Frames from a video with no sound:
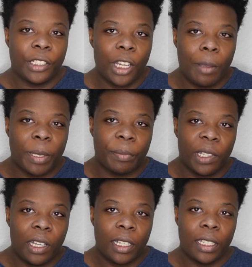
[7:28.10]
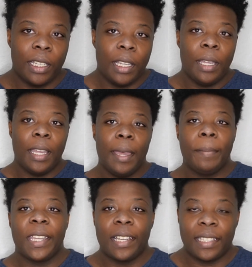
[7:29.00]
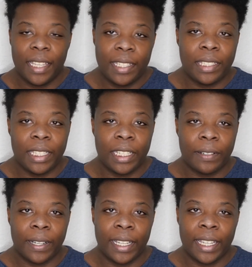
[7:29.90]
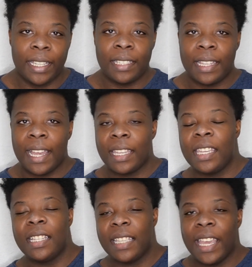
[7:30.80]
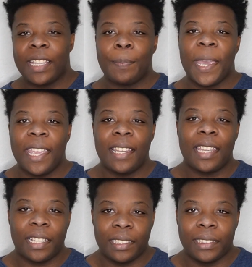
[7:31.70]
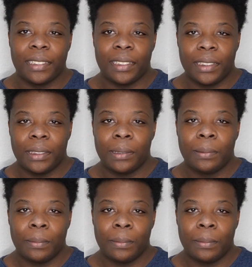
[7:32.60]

chopping block because his secret is that he takes painkillers.